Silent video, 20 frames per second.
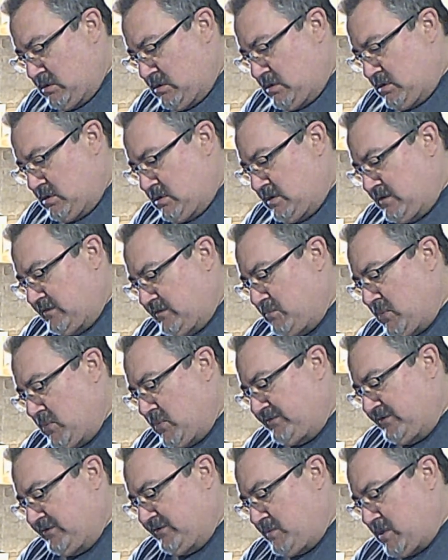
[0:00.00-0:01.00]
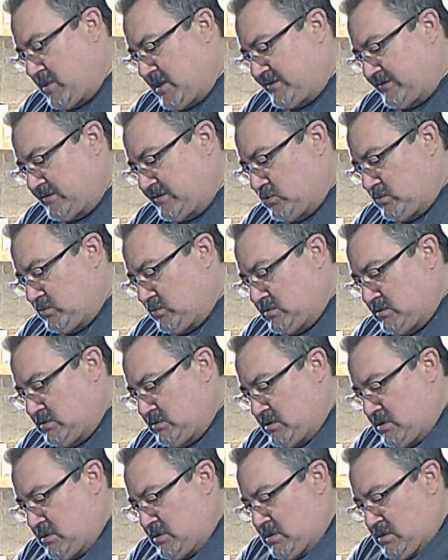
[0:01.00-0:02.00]
as much as possible
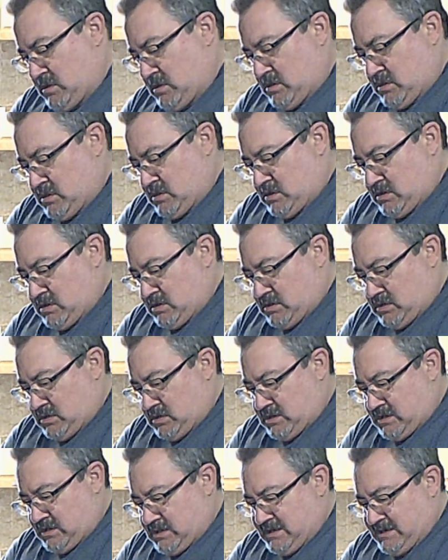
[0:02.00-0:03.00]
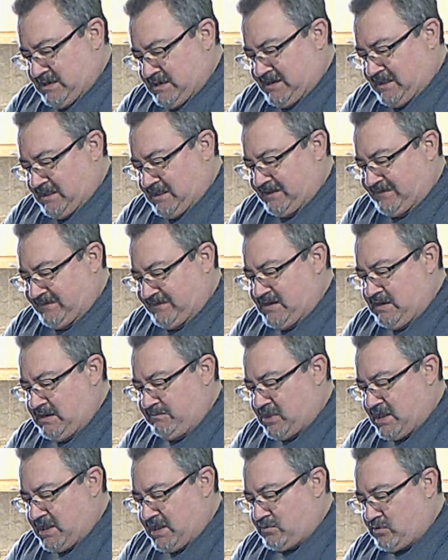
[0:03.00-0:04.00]
until it seems
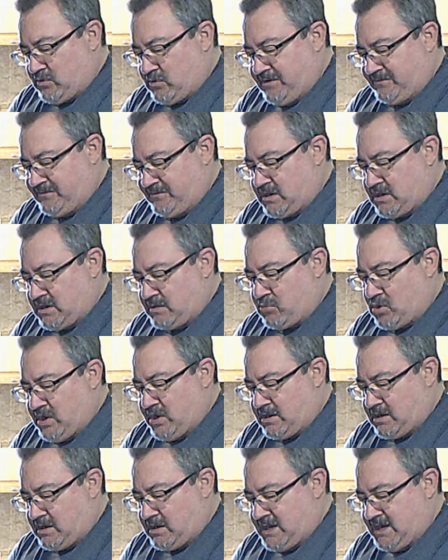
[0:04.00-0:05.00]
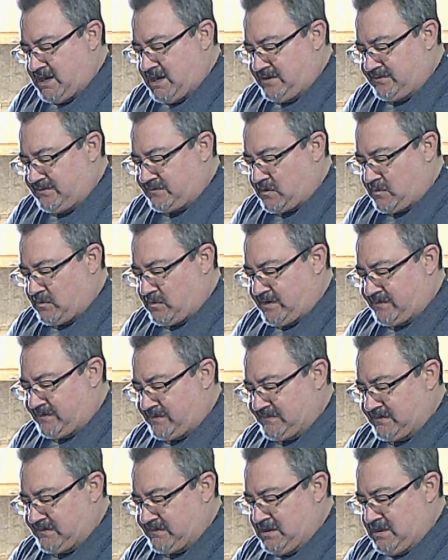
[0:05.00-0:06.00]
like we're either going to break our hands or wrists
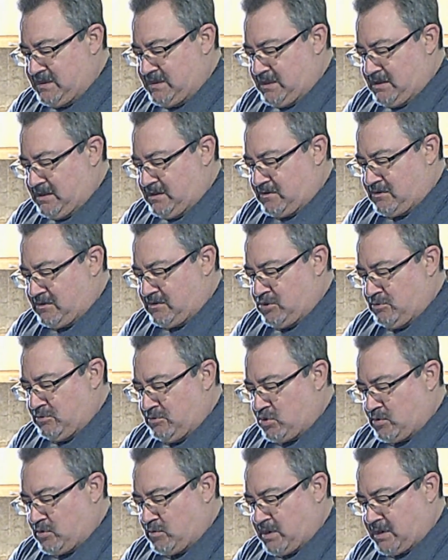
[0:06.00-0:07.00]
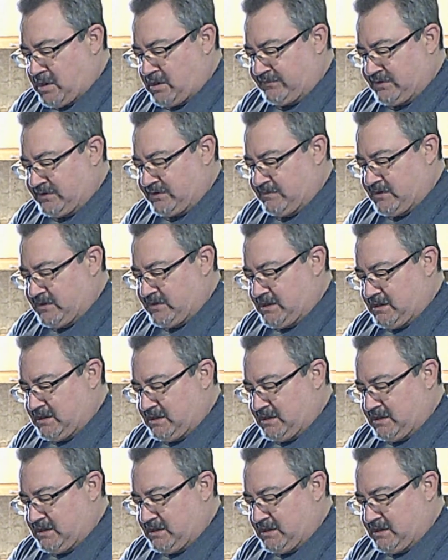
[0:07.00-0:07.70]
or no more water's coming out.